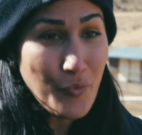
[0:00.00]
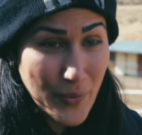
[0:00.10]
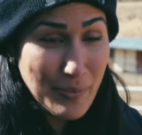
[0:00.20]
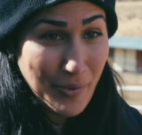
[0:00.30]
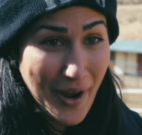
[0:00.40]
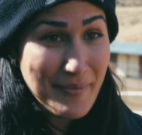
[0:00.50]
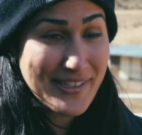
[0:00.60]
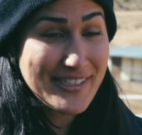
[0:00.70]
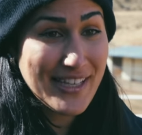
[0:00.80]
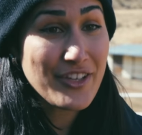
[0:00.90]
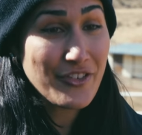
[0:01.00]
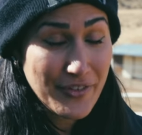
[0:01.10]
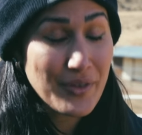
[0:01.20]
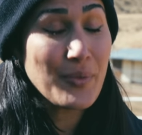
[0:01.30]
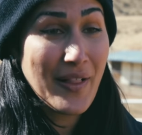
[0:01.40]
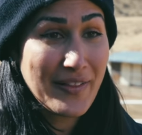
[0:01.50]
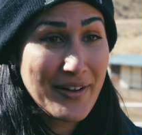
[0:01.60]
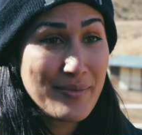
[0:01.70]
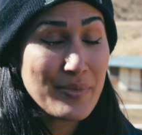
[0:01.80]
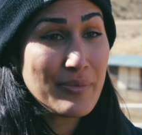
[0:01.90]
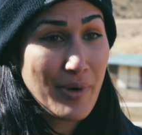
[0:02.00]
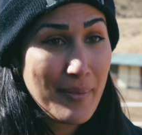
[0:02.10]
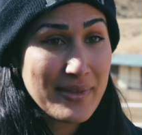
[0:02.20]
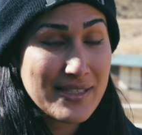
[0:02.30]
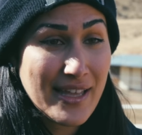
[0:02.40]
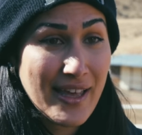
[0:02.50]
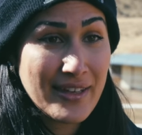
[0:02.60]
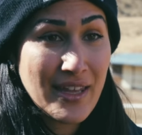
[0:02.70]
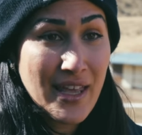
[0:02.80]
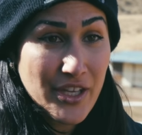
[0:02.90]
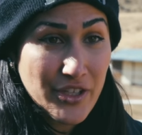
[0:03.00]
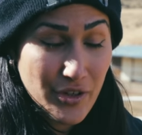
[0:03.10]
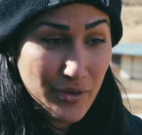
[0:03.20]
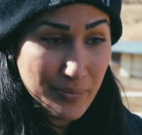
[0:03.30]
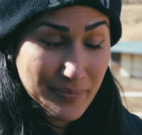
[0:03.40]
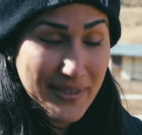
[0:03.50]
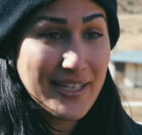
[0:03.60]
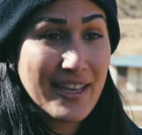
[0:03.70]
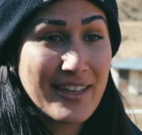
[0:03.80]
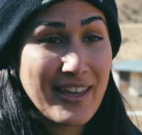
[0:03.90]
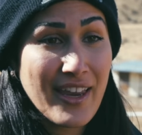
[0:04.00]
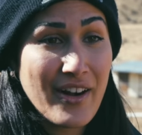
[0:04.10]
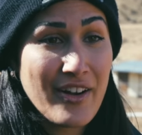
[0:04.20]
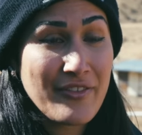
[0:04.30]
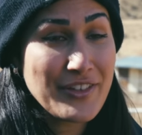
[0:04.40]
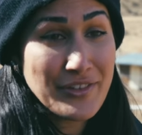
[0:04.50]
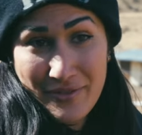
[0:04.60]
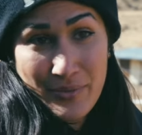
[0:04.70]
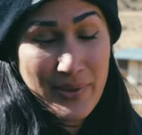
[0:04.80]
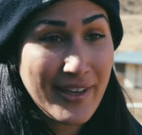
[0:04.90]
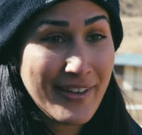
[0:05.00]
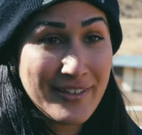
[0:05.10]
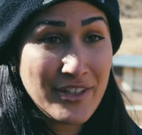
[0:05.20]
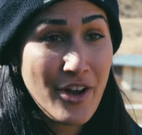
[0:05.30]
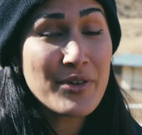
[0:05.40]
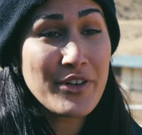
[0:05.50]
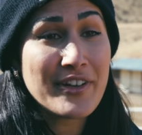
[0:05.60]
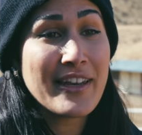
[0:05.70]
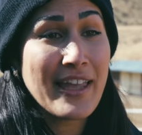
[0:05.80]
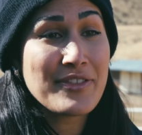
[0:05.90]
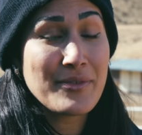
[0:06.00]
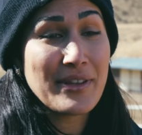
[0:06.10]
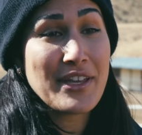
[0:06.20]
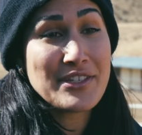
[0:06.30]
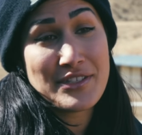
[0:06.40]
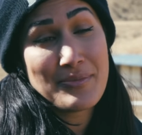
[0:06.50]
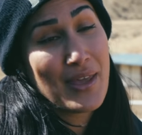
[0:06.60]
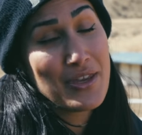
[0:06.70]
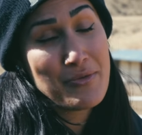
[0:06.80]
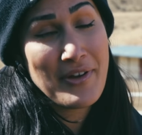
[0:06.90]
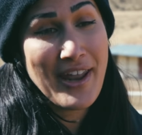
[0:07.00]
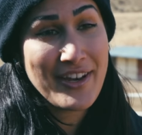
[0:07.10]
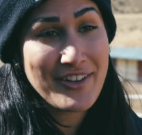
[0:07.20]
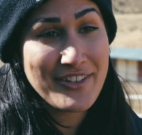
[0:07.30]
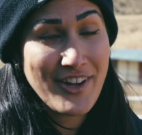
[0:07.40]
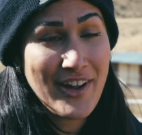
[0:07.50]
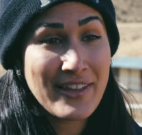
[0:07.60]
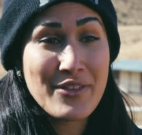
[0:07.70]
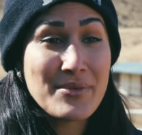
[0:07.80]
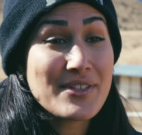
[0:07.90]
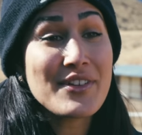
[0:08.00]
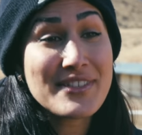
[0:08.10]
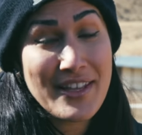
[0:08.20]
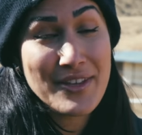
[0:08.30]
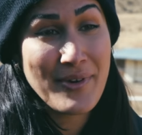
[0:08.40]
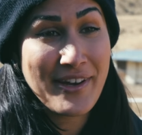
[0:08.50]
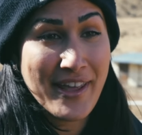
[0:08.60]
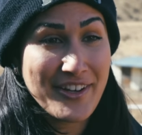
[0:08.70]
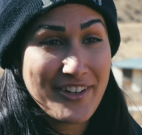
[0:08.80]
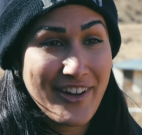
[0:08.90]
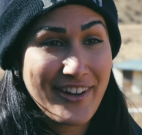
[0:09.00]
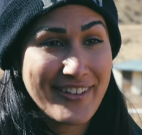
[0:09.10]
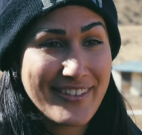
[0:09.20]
We promise that you'll feel welcome, we promise that you'll be taken care of, and we know you're going to get the relationship that you want out of your dog and the results that you want out of your dog.